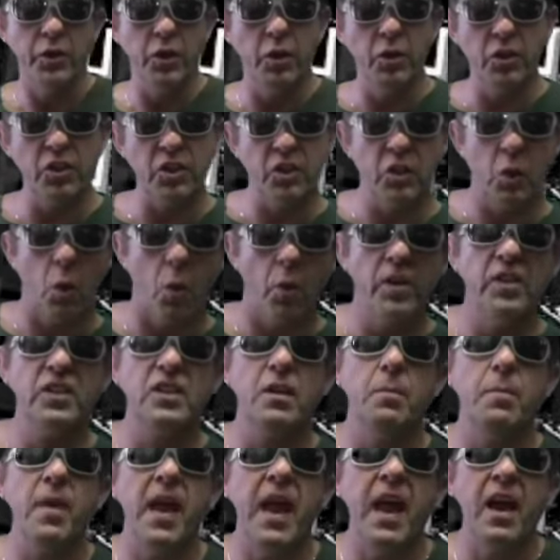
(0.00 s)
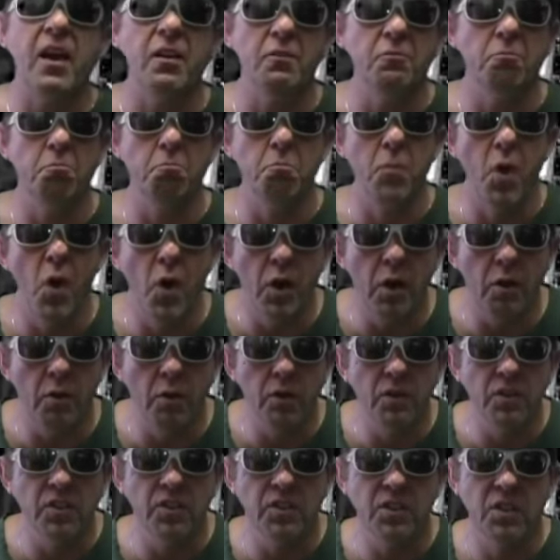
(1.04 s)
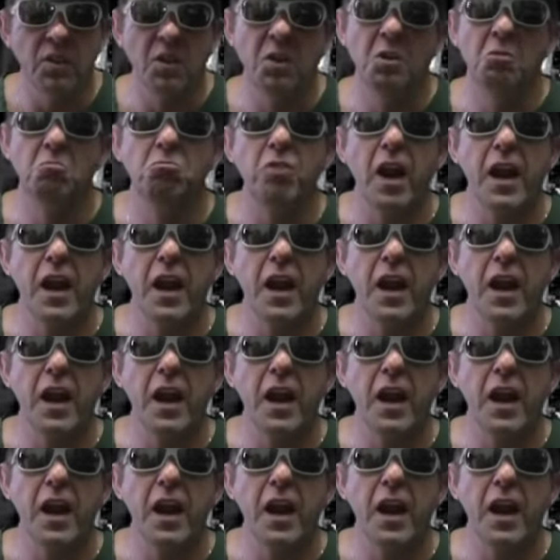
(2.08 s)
news stories about murderers,